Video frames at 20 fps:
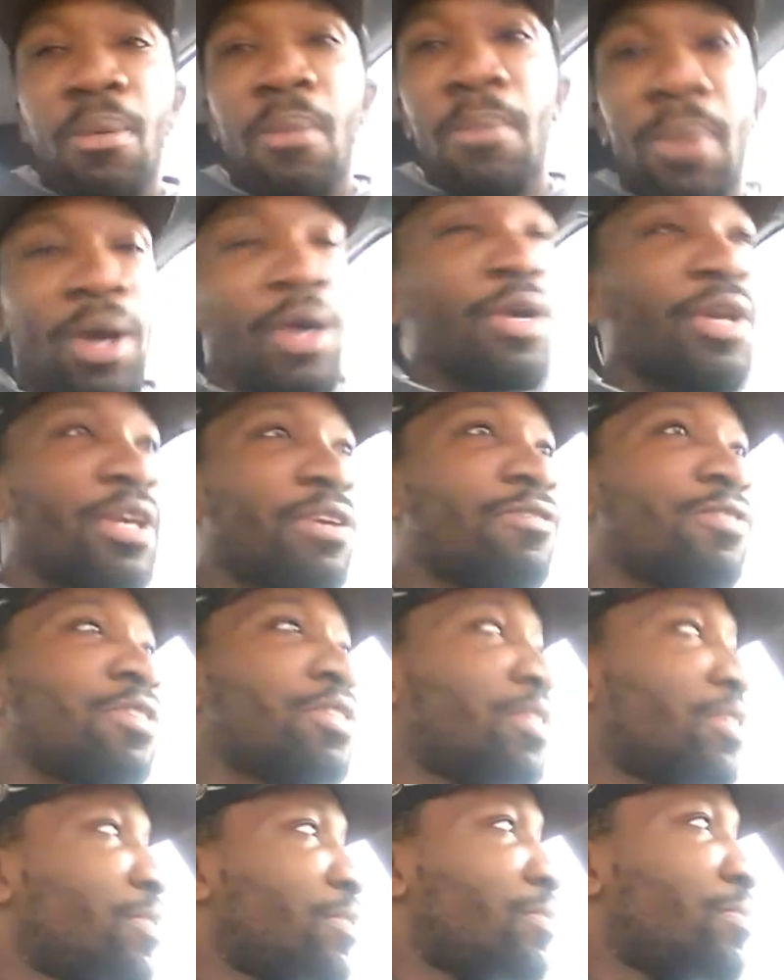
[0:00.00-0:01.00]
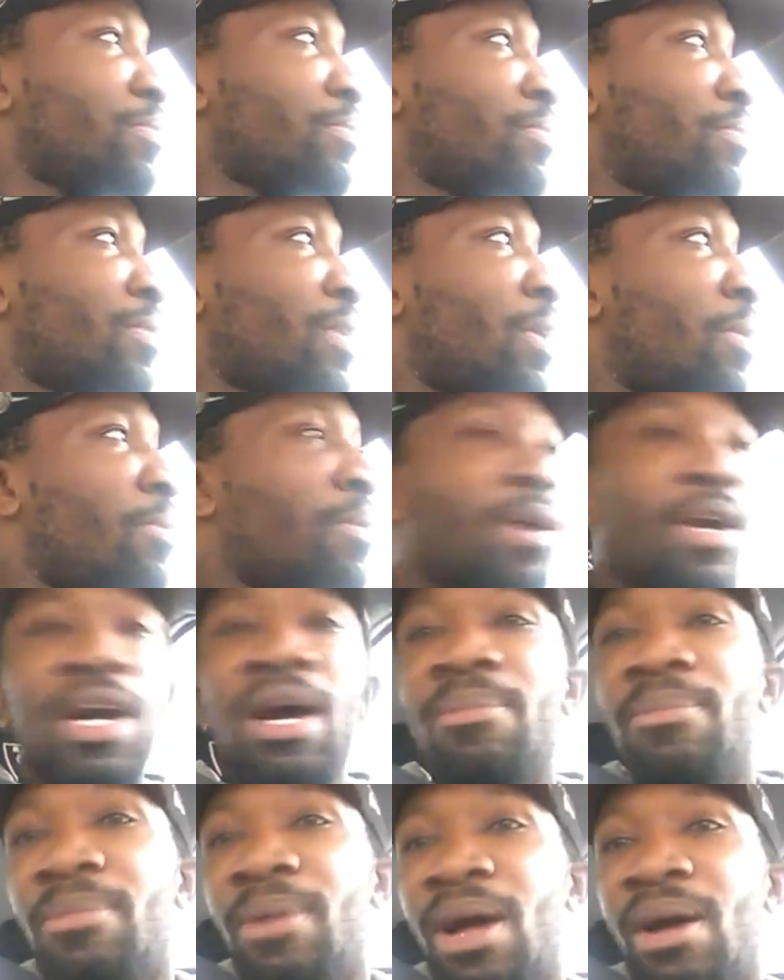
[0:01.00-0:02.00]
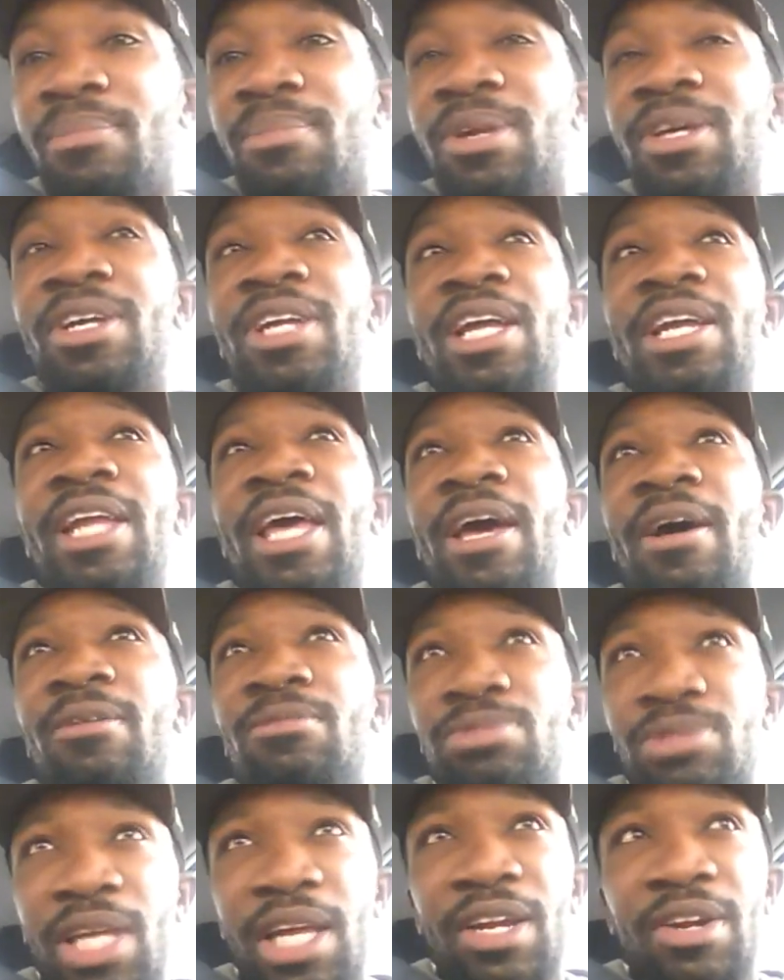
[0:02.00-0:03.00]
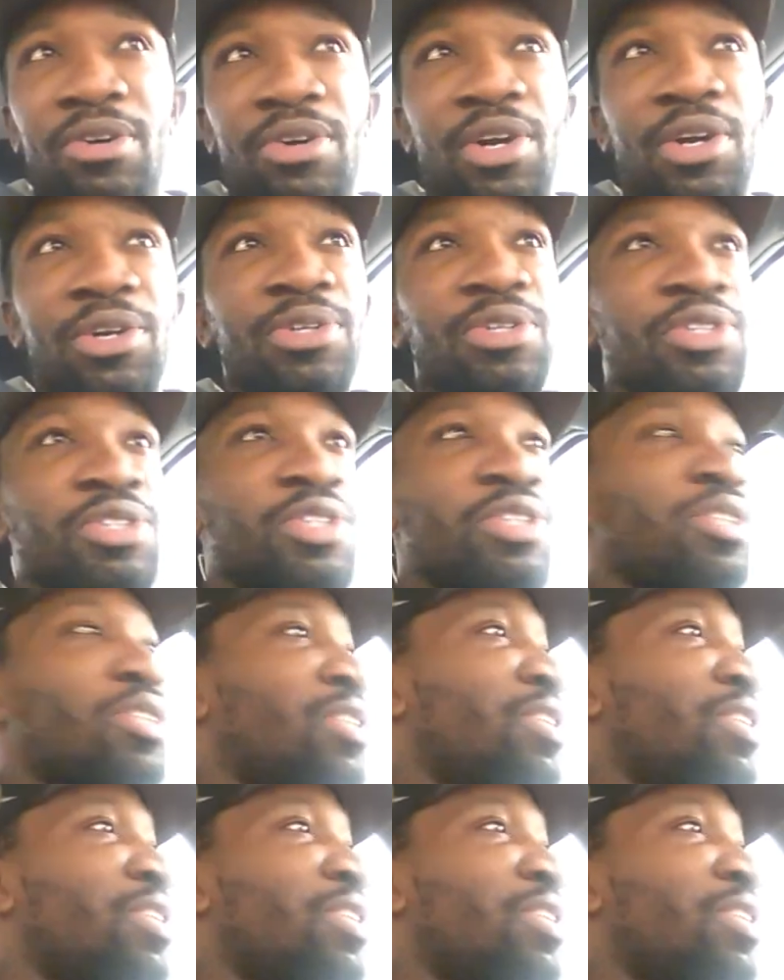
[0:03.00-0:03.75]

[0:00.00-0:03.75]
Mark Davis. I believe that damn stadium cursed.